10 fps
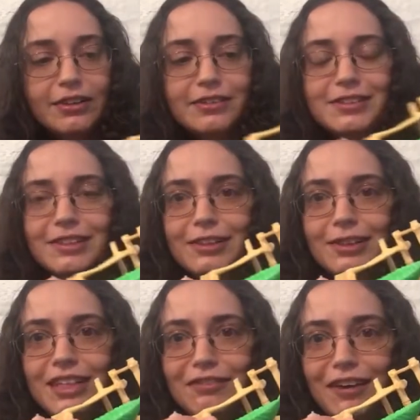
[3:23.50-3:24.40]
this
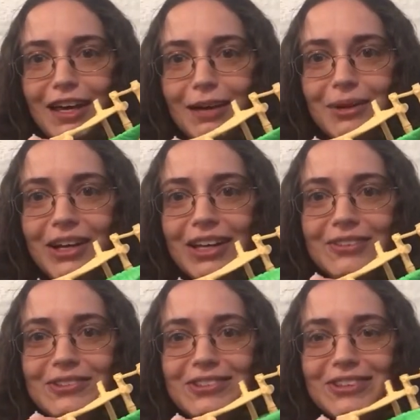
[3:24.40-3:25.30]
little leaf hammock,
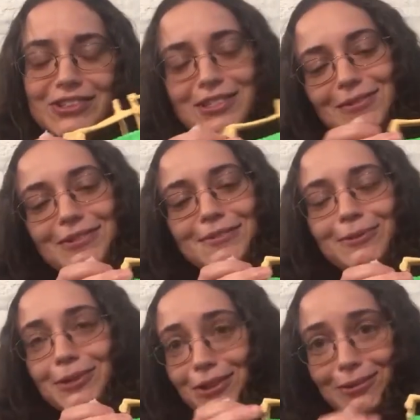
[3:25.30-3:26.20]
which looks
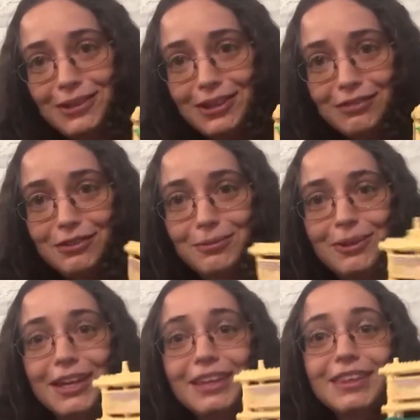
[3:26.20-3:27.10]
so cute and
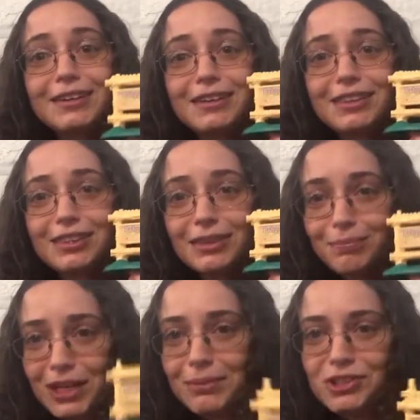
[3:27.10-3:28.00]
comfortable. And the
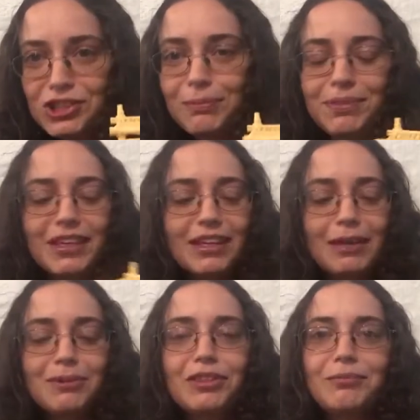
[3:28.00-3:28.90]
baby chimp that
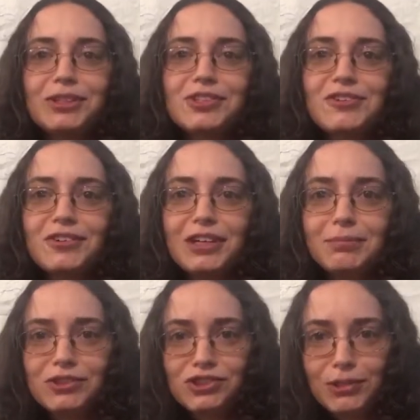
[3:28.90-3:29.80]
came with it, my sister named
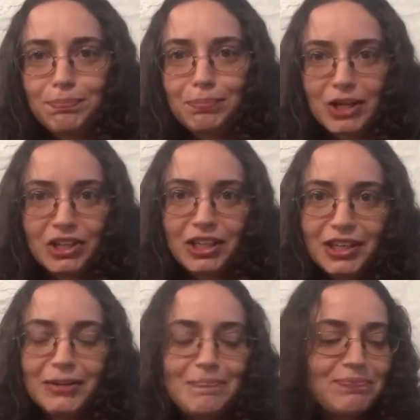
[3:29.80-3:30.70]
it Chip
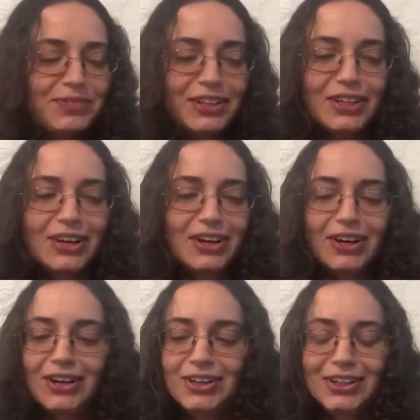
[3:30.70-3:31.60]
Monkey.
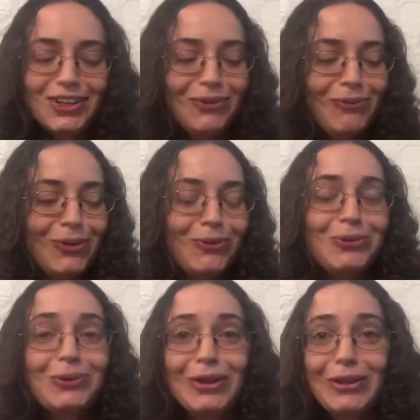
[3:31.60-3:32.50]
It was
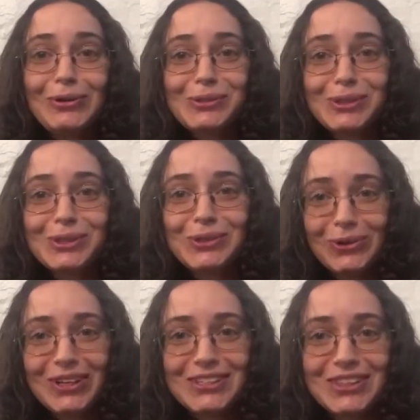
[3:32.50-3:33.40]
one of those
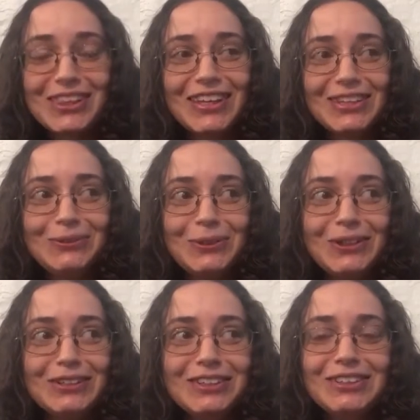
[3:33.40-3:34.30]
toys that you
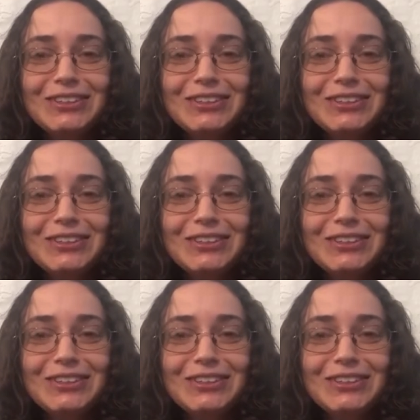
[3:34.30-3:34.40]
could